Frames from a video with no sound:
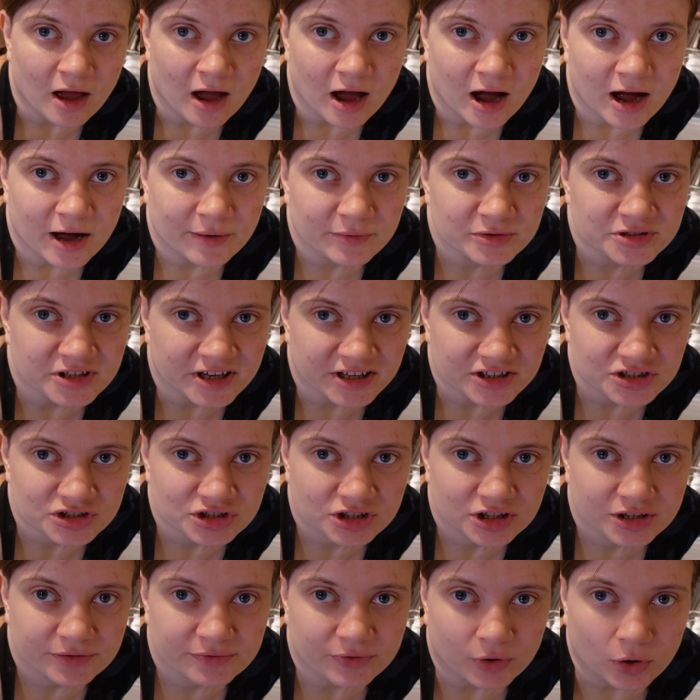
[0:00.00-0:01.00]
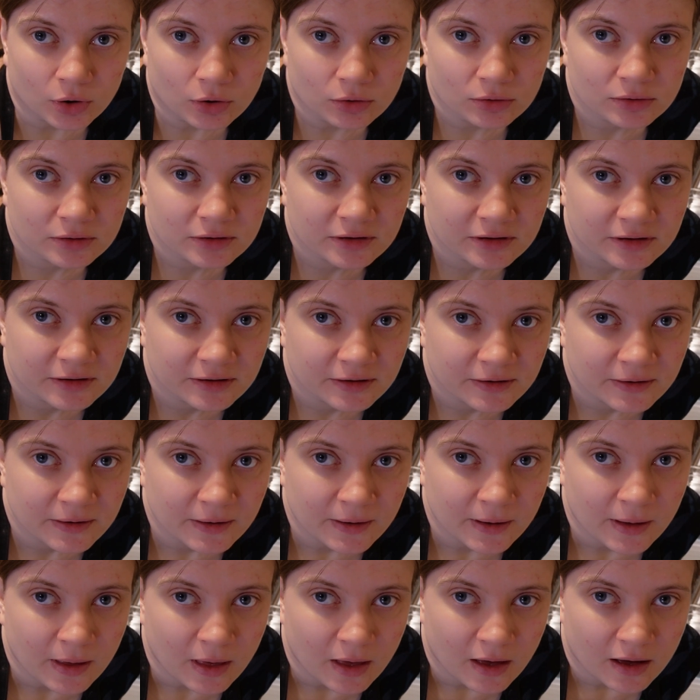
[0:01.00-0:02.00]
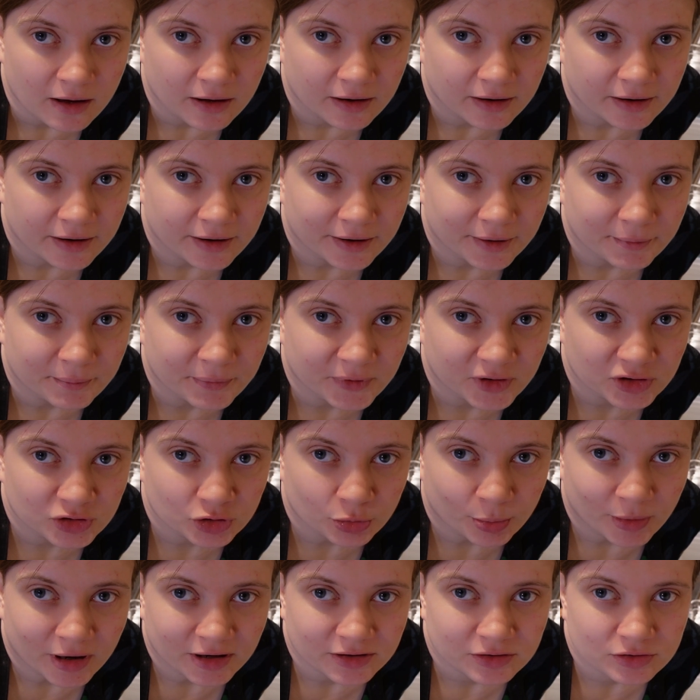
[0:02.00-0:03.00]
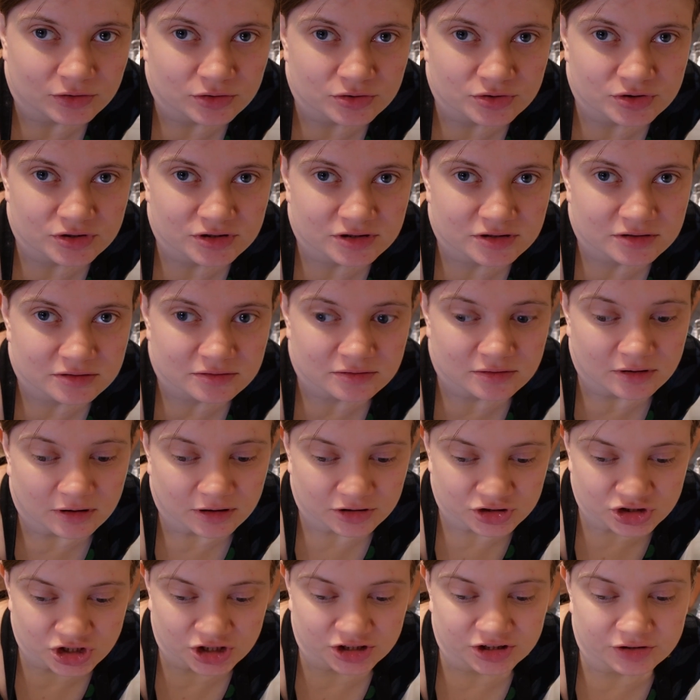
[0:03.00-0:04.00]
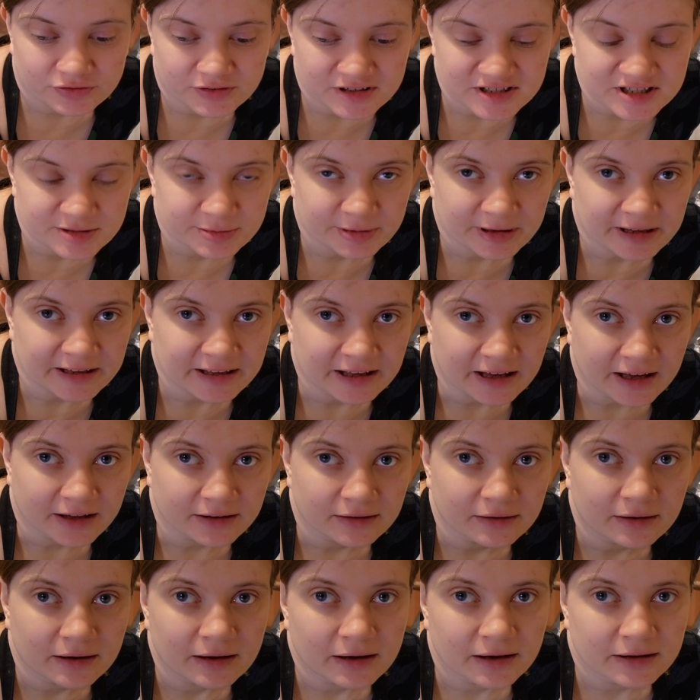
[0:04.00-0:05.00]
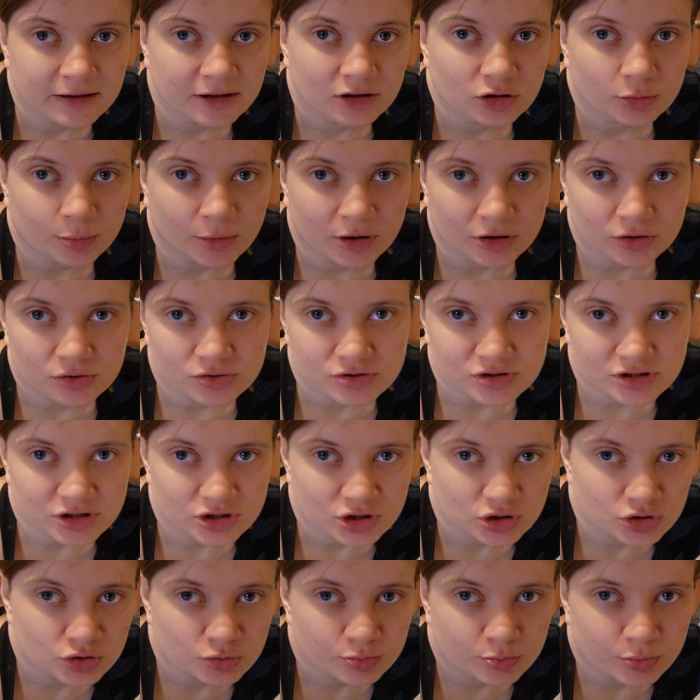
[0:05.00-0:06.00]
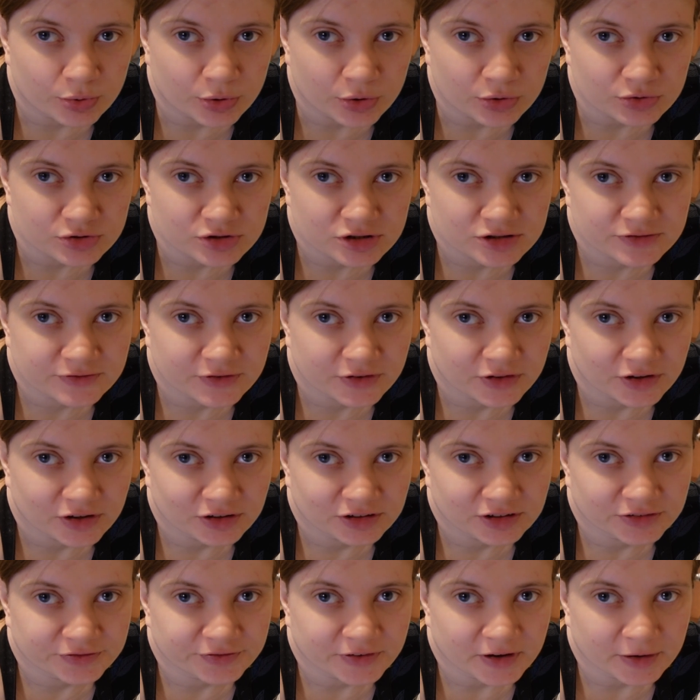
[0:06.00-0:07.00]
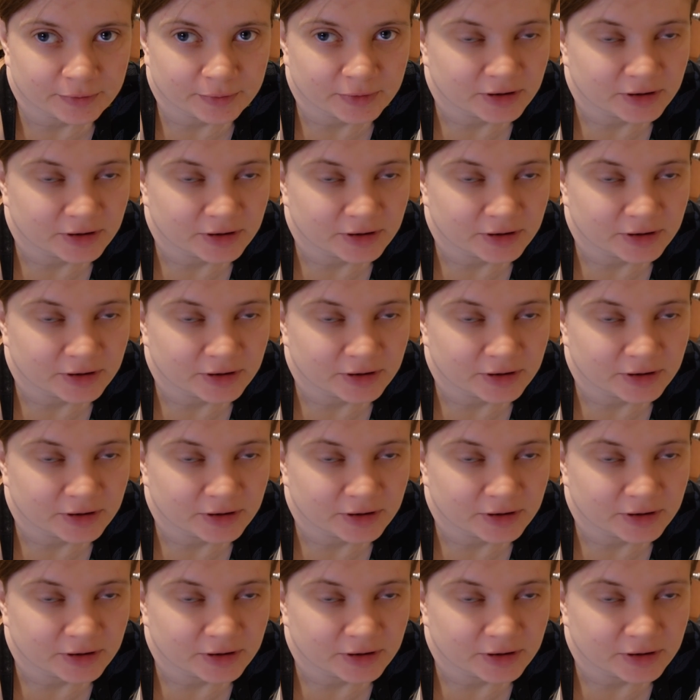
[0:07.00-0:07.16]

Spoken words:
I was actually wrong. Tomatoes, I checked the recipe again, and tomatoes needed to process for 35